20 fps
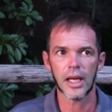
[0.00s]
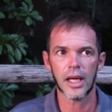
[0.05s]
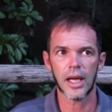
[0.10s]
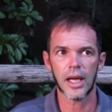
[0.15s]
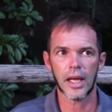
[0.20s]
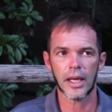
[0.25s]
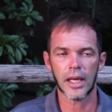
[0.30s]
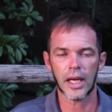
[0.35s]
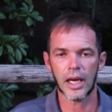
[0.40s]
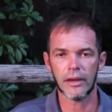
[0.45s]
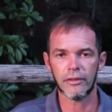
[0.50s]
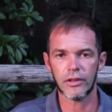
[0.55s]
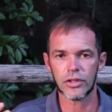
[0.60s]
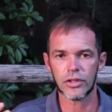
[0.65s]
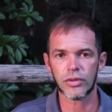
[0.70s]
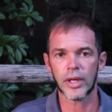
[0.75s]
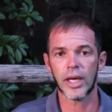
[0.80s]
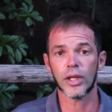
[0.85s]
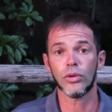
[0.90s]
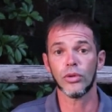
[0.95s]
and I will
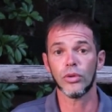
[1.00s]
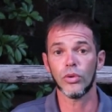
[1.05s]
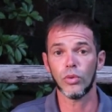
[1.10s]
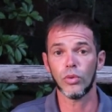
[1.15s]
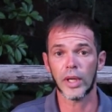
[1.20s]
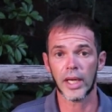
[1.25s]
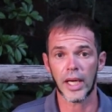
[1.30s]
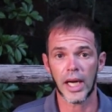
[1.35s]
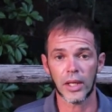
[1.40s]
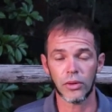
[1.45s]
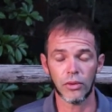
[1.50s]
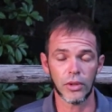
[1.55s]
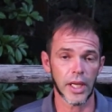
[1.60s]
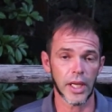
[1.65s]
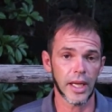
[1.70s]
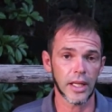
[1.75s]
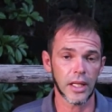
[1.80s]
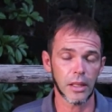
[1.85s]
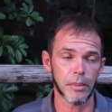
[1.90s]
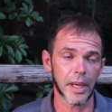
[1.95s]
try to do
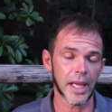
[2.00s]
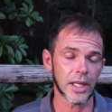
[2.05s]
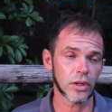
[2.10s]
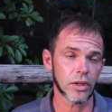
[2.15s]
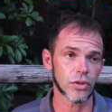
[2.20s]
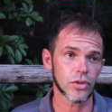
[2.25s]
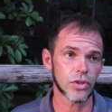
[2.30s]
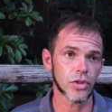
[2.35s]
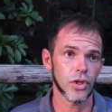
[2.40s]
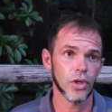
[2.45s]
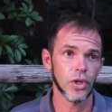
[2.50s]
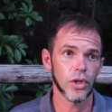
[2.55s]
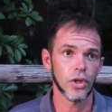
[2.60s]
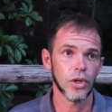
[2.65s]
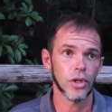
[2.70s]
180 meters